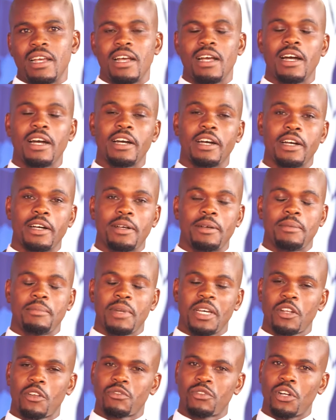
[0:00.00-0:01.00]

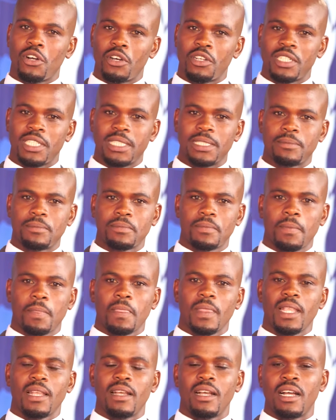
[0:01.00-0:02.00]
Man of God,
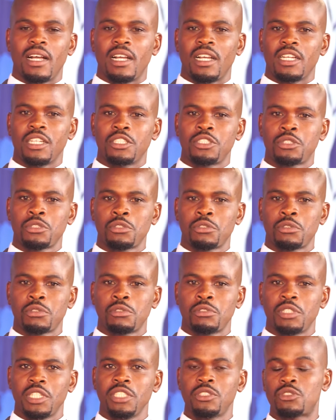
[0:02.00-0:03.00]

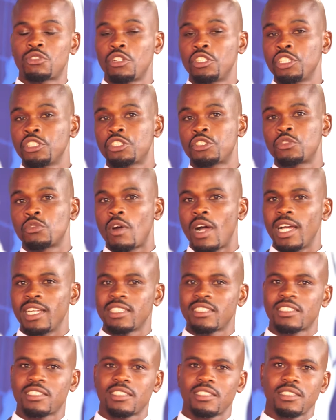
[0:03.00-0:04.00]
you introduced to
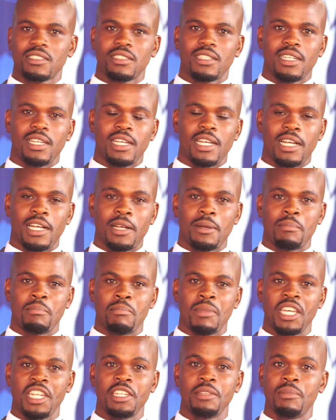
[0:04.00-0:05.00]
us
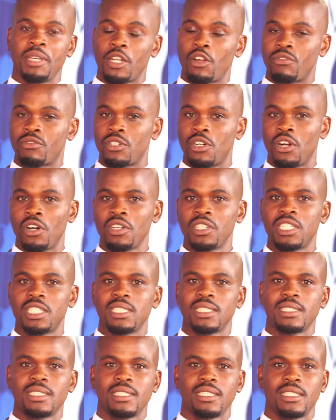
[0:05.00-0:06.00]
many men of God
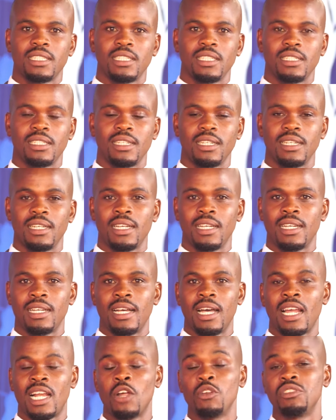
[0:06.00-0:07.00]

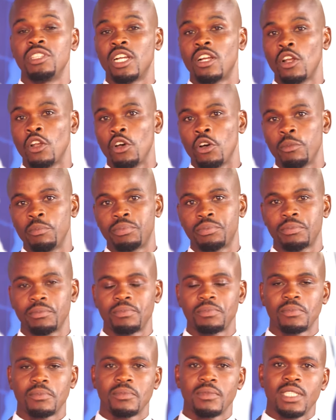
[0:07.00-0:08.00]
around the globe
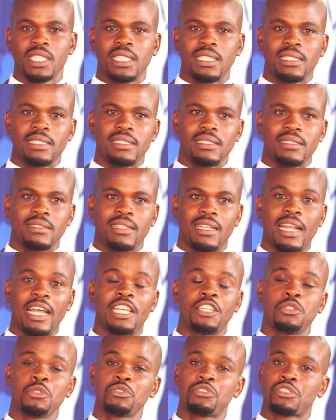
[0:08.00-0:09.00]
that
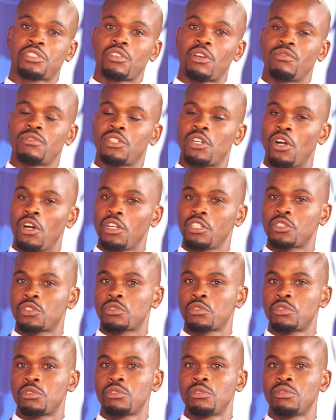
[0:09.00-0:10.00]
are used of
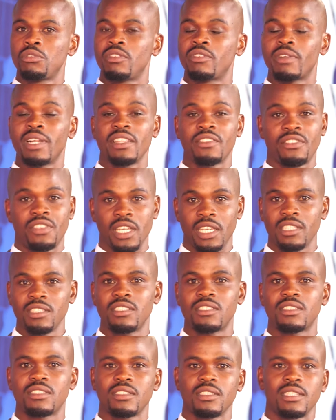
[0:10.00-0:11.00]
God to do great
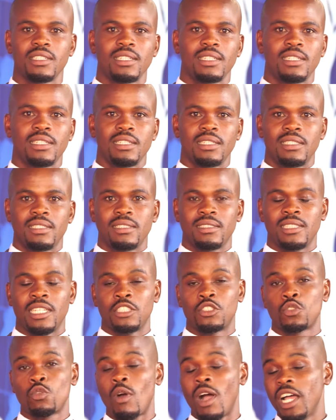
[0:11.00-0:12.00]
things,
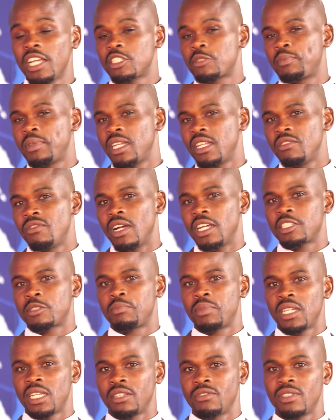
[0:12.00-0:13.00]
that to us believers
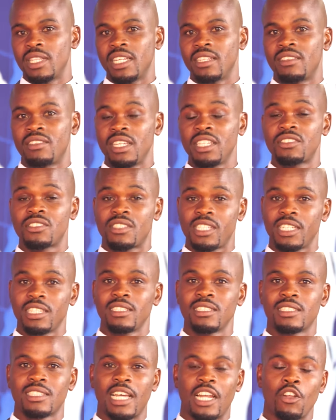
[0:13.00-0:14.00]
believe that these
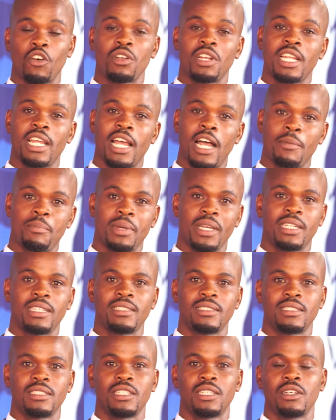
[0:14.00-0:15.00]
things can only happen